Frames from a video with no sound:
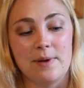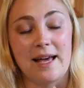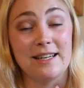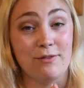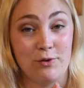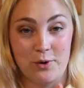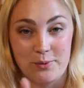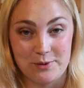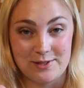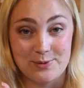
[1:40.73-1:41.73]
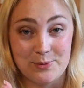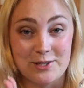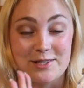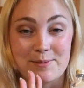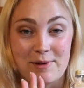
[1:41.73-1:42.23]
And if you are wanting to
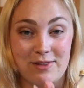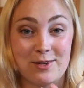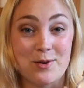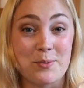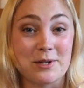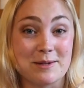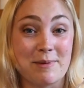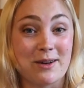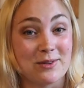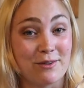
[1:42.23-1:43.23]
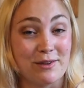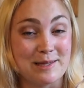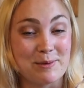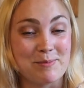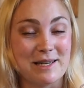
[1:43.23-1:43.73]
watch them, I think you can watch them back on their
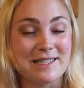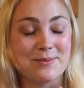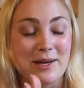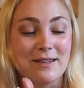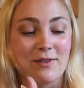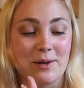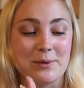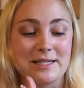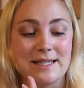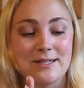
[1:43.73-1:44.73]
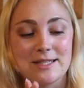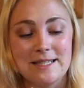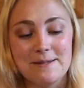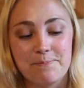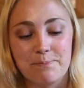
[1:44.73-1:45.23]
Facebook page as well if anyone's
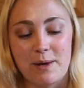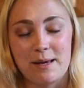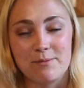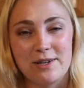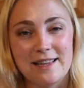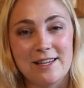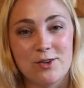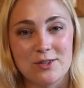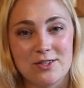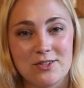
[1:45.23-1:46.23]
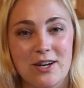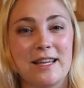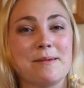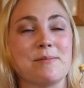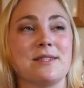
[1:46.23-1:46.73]
interested. But I'm really curious to try
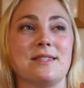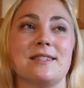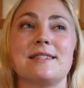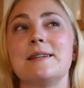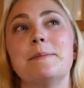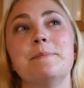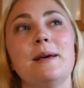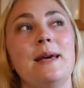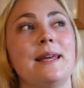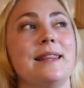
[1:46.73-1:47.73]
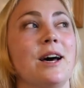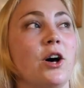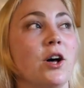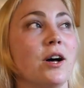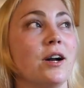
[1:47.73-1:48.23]
them because there's some that
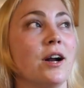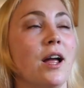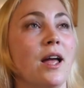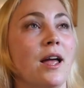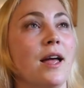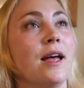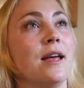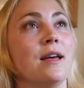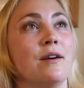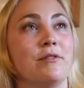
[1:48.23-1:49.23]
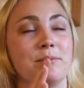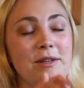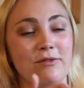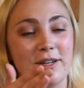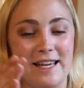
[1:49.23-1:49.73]
are from
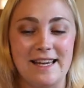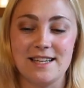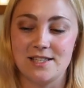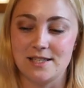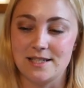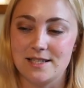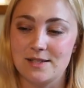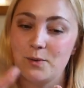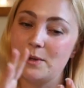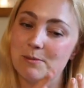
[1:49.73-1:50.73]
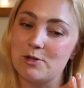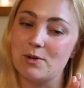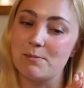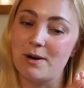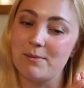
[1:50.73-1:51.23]
different ages, only
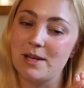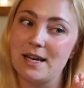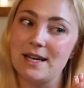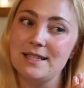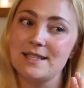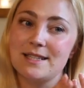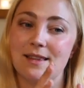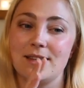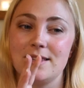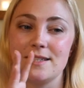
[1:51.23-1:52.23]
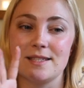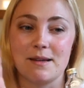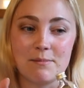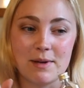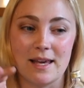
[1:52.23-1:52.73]
matured in bourbon casks, and then there's
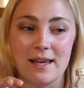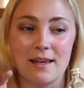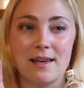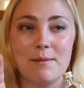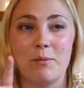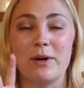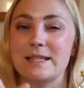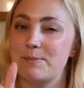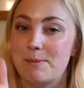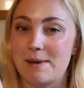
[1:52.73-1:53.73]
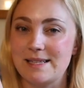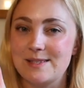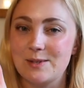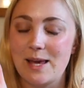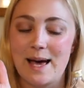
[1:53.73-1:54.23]
some more
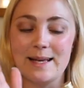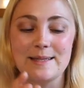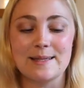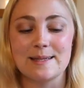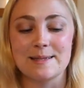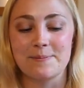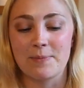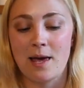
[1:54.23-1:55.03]
experimental casks.